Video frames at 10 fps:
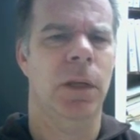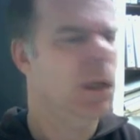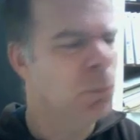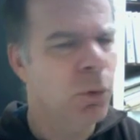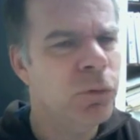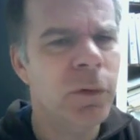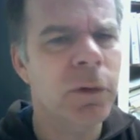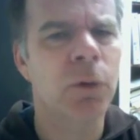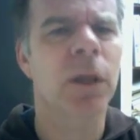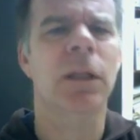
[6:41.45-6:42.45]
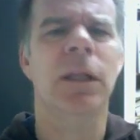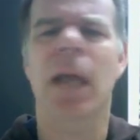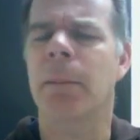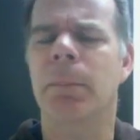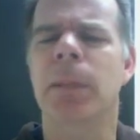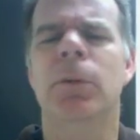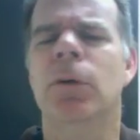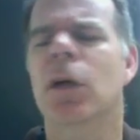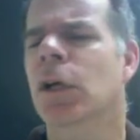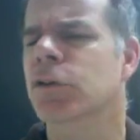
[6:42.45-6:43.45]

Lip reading: He moves very quickly, and people